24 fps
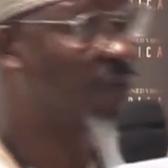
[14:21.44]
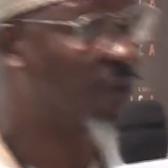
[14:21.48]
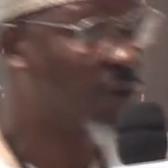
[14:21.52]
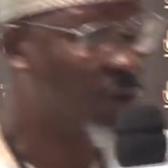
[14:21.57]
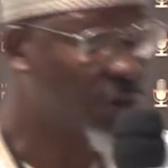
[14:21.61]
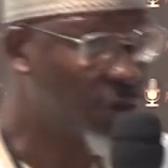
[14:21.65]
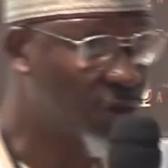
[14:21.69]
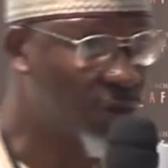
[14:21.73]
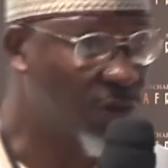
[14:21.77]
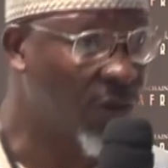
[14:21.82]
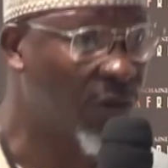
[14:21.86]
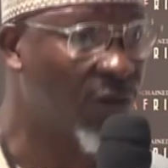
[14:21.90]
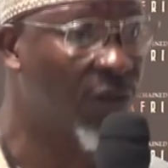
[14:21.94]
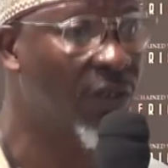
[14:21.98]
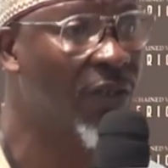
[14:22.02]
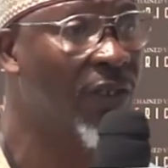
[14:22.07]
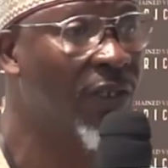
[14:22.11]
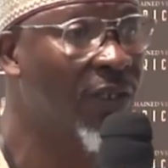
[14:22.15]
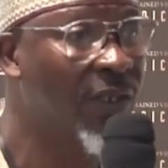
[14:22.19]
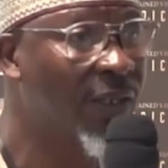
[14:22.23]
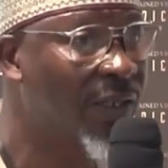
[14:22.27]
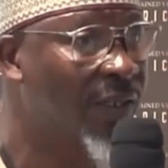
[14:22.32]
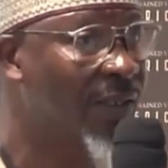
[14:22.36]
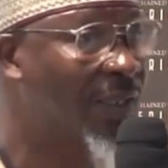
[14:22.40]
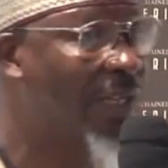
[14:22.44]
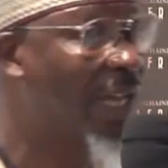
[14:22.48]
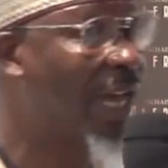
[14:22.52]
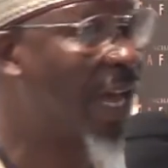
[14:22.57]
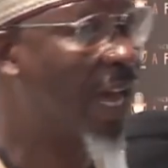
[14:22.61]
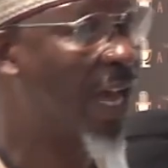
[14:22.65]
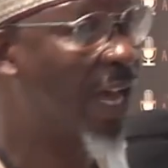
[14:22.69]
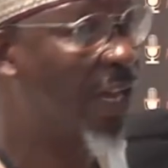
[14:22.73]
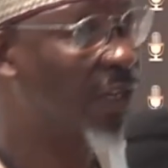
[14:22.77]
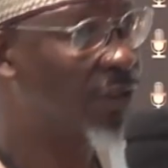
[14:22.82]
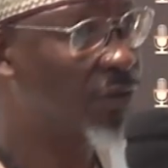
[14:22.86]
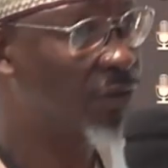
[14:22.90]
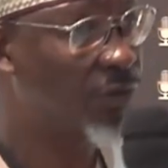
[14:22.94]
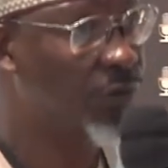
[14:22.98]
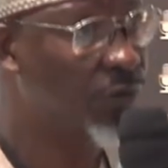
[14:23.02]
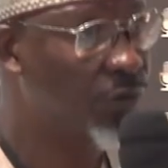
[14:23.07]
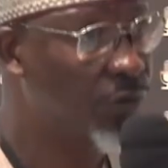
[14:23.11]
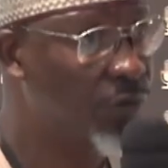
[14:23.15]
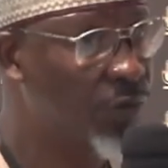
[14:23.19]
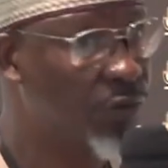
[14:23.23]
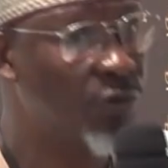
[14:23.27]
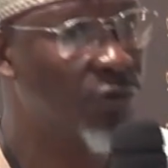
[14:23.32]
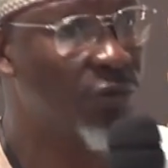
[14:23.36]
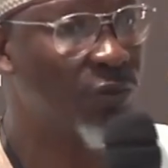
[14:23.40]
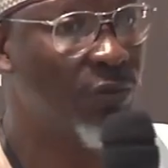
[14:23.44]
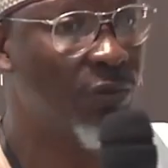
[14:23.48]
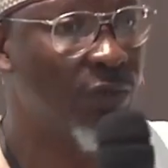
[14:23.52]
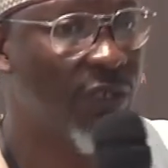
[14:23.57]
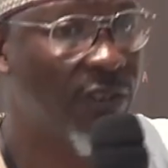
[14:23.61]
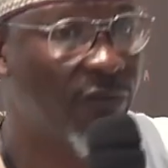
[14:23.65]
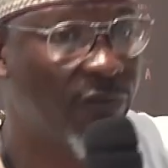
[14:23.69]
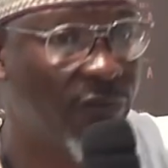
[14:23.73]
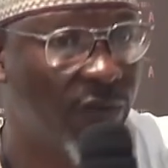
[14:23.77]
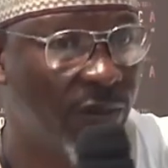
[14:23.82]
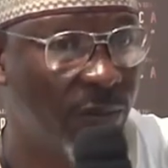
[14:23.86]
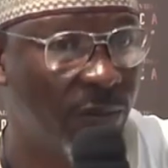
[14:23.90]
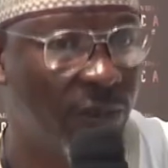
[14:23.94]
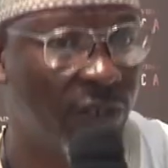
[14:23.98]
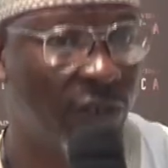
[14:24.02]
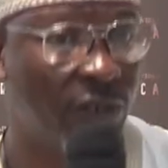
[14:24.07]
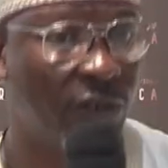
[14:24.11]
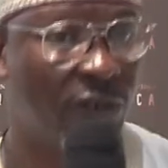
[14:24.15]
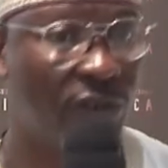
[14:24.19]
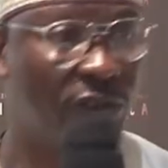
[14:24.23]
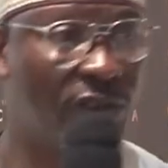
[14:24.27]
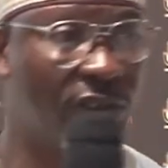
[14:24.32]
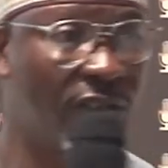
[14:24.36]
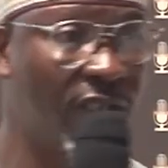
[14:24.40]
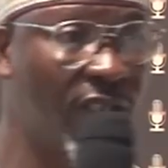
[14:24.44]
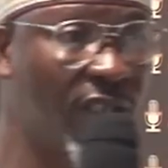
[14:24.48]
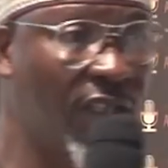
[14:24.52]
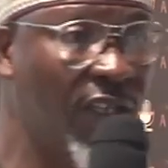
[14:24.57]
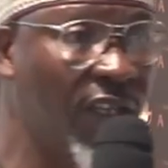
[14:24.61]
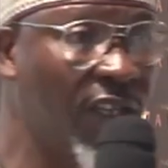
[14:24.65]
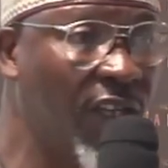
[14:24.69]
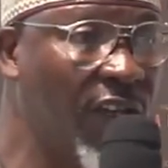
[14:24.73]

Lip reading: the function that has to do with the film industry.